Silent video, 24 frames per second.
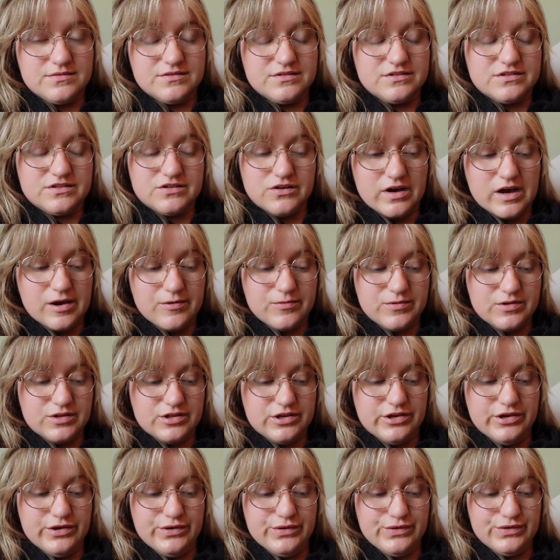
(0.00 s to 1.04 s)
So I will
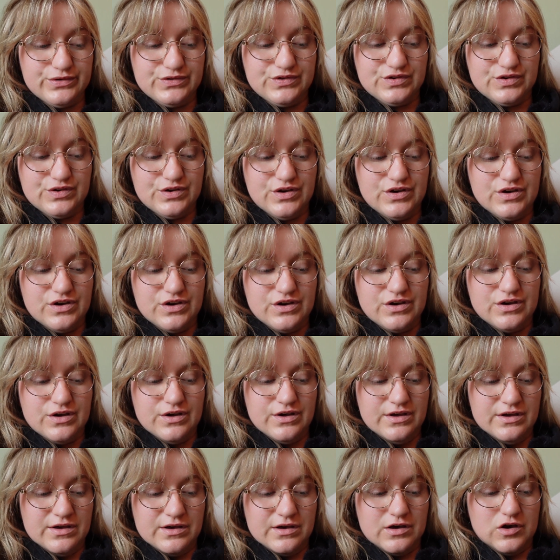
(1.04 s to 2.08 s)
use
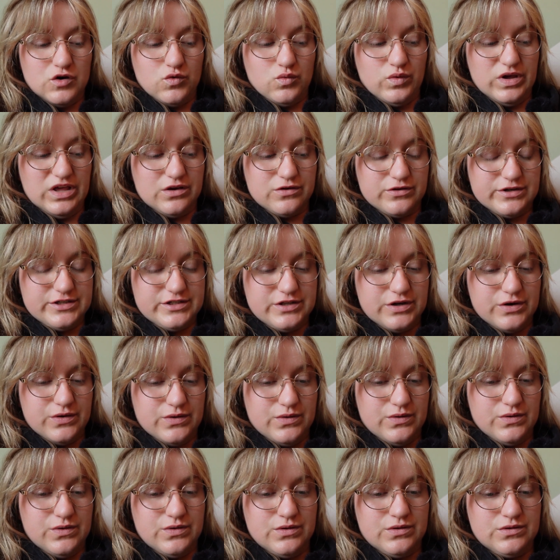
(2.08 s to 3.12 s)
a week or
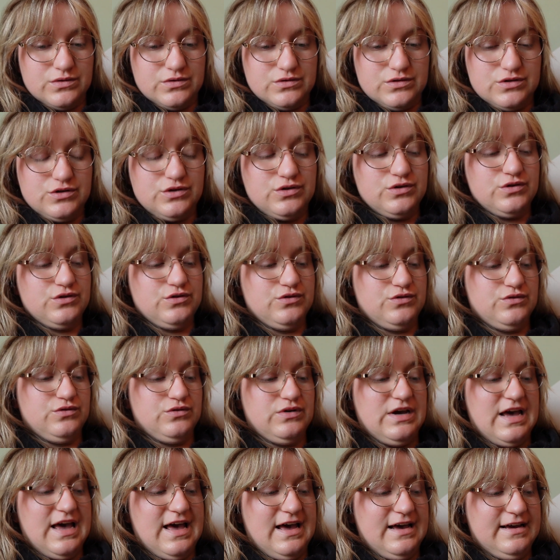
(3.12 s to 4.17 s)
so to
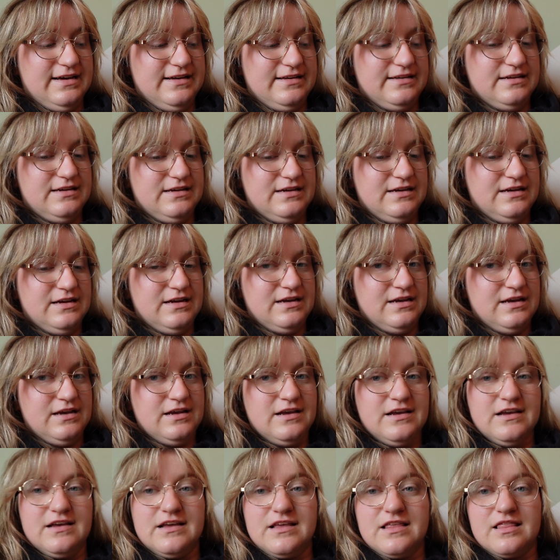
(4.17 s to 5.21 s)
add
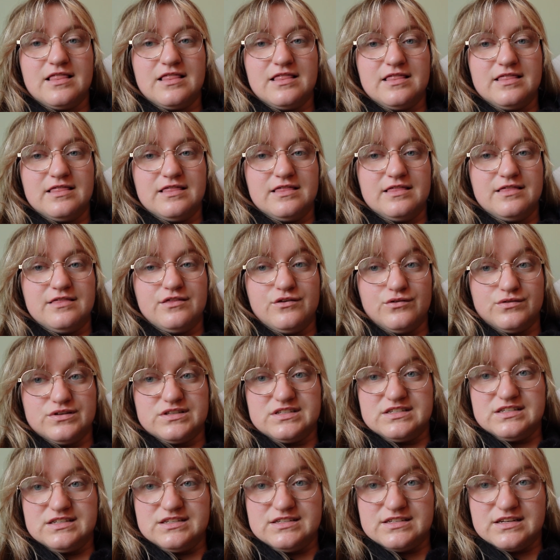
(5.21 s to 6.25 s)
those
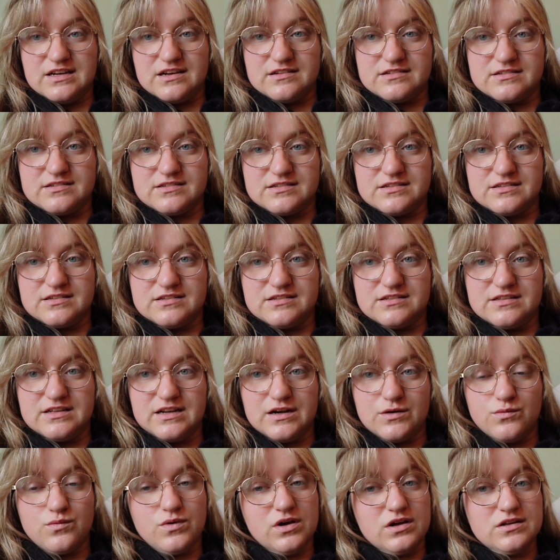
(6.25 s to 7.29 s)
details that
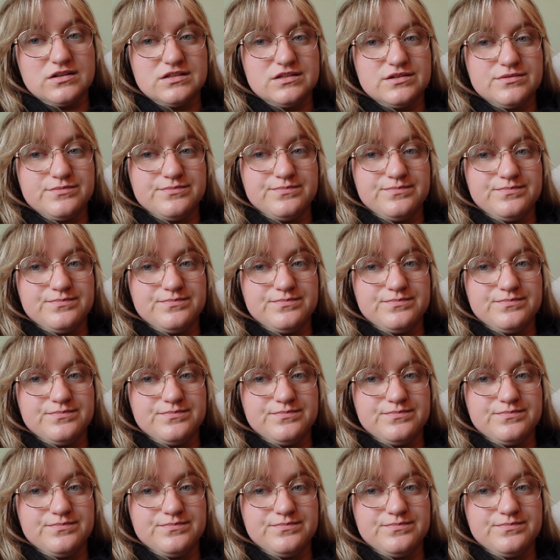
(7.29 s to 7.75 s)
I want.